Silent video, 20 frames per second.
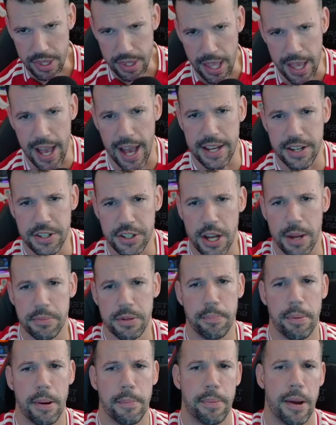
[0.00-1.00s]
In terms
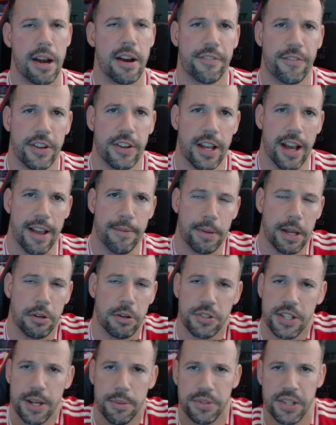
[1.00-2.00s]
of preparing for your FPL
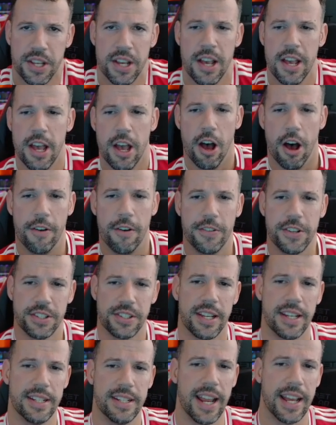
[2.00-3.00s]
chips,
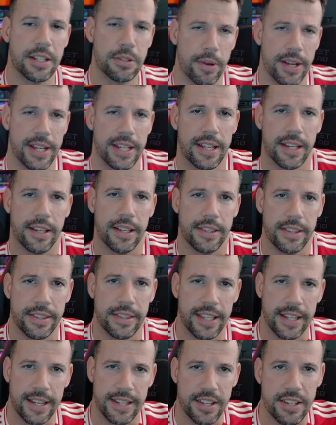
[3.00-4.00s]
obviously next week,
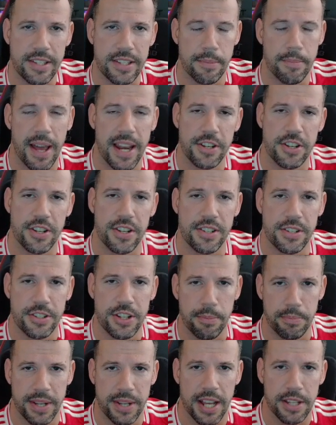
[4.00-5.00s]
the assistant manager
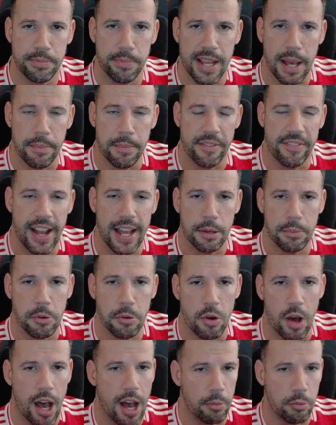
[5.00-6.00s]
chip does become
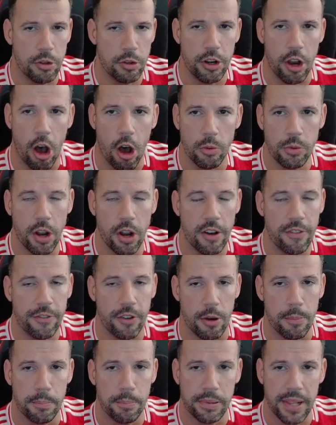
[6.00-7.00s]
available. I would hold off
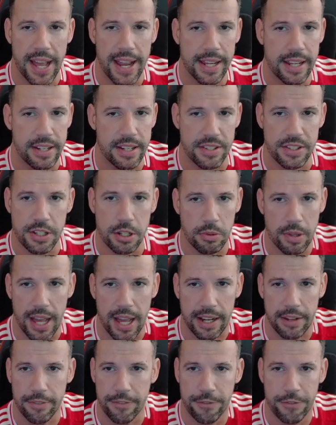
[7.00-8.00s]
on playing it until
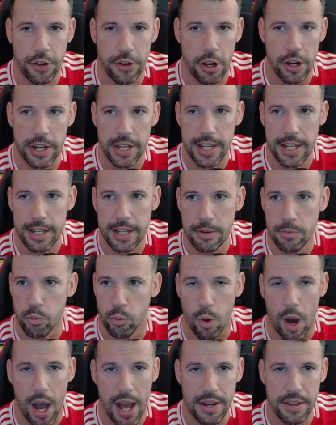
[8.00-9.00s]
like
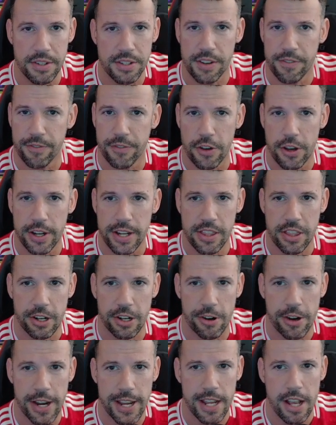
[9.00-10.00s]
31 to
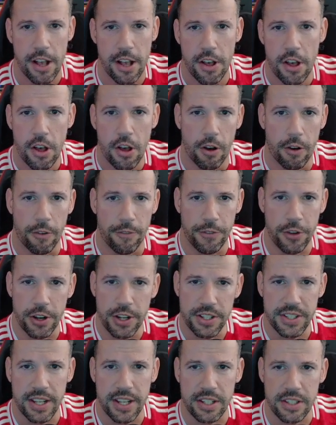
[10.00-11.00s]
33 or
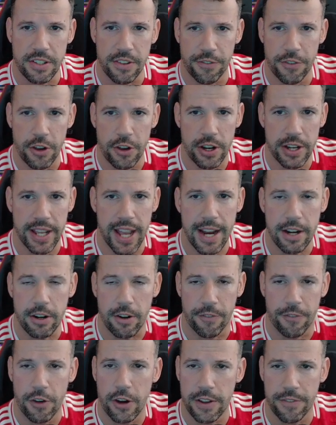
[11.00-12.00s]
36 to 38 or
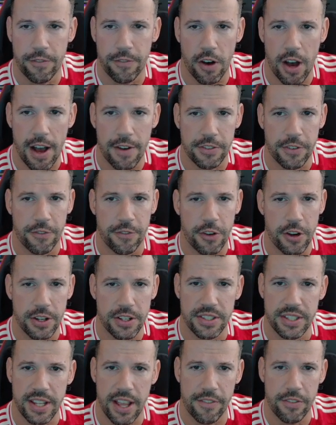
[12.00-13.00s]
35 to
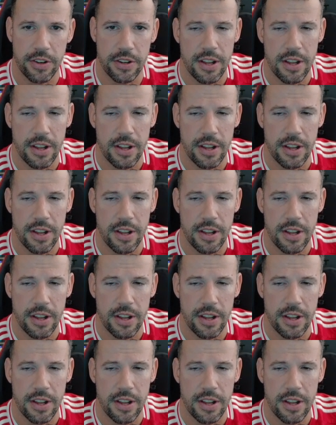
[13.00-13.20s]
37.